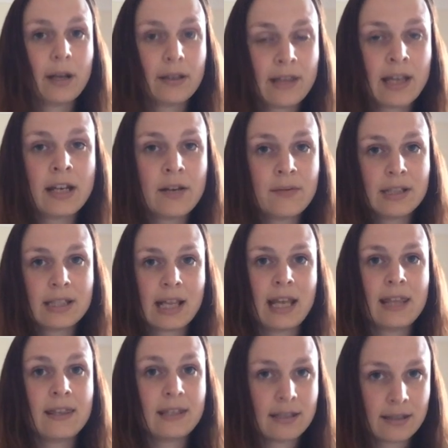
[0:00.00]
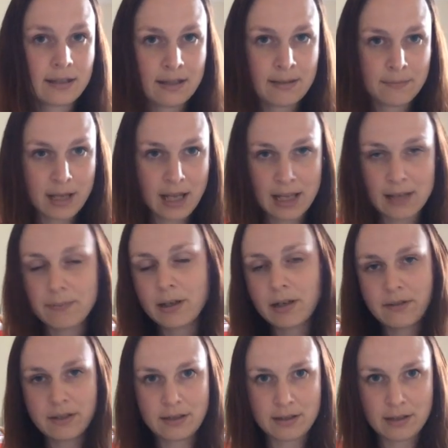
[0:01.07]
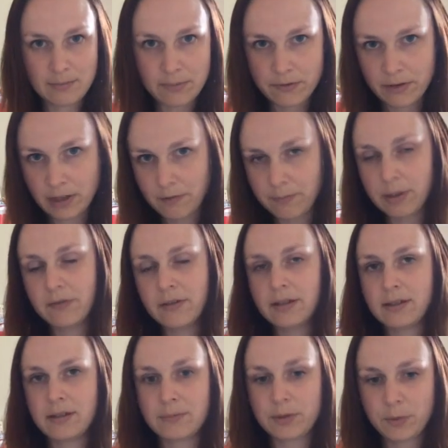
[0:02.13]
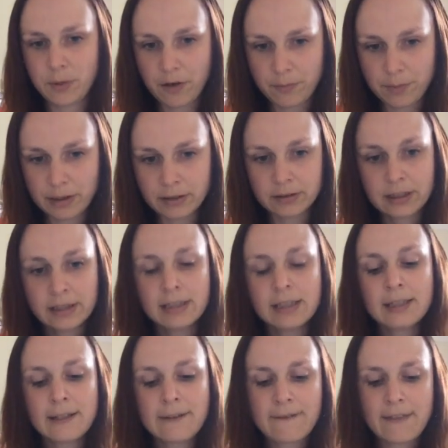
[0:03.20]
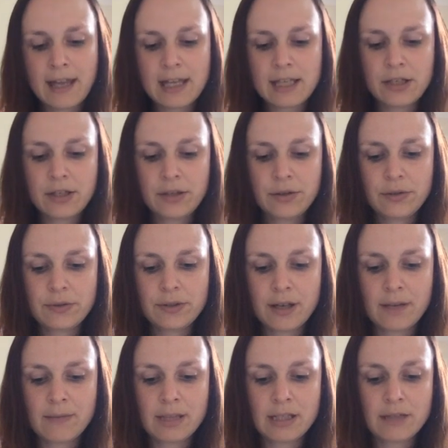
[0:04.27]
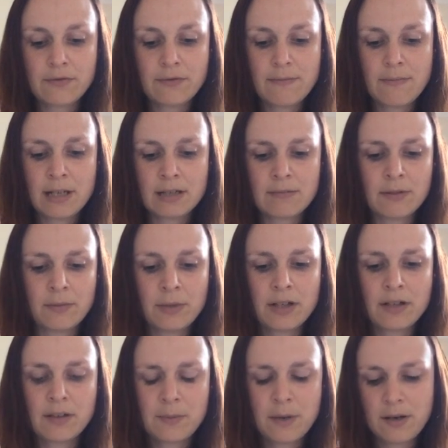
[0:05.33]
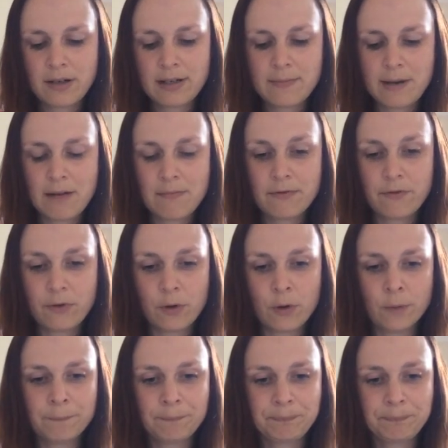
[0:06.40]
They don't say this is a number 8 pearl, this is a number 5 pearl, this is a number 12 pearl. They use a different measurement, which I've spoken about before.